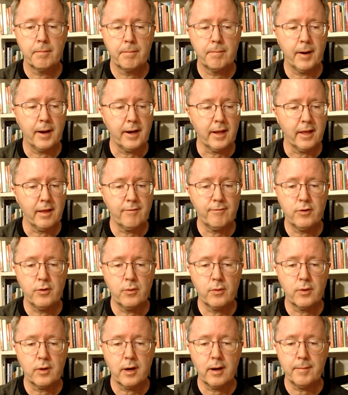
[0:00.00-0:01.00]
But if
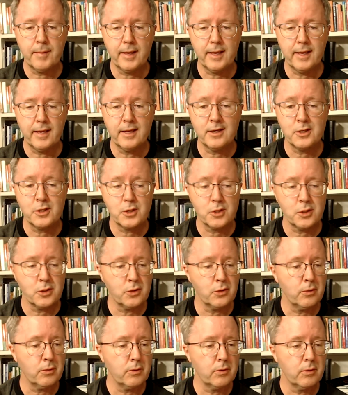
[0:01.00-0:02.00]
you come
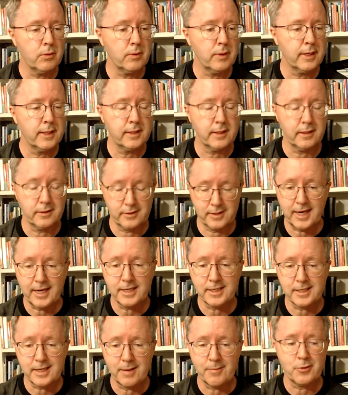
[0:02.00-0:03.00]
into, and the
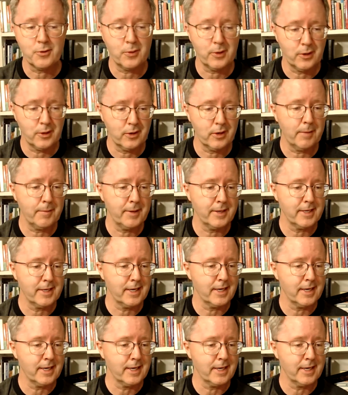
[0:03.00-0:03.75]
second time through and you come into